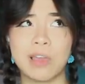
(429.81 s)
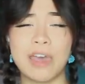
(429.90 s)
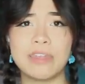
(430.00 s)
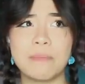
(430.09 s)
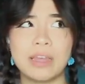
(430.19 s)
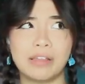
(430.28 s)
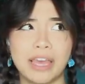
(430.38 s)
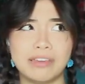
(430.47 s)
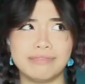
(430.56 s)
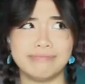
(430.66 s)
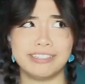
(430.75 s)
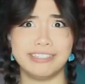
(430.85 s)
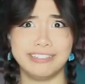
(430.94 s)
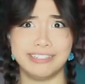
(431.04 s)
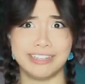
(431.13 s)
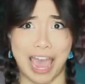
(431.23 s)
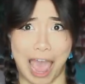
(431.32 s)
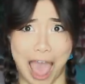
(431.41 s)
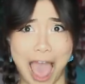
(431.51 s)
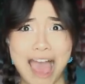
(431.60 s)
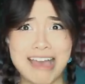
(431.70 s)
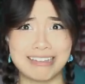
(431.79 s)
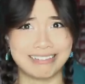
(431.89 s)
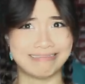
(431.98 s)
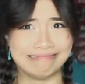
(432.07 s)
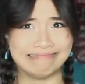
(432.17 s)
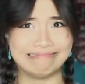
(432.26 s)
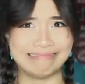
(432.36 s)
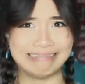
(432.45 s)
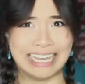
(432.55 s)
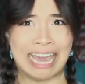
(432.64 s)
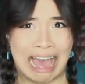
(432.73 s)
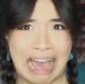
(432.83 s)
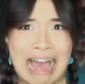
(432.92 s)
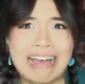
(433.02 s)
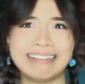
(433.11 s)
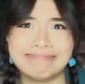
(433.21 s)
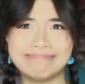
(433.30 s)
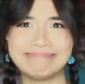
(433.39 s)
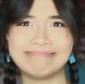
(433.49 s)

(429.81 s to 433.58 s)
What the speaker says: And then being like, yeah, yeah.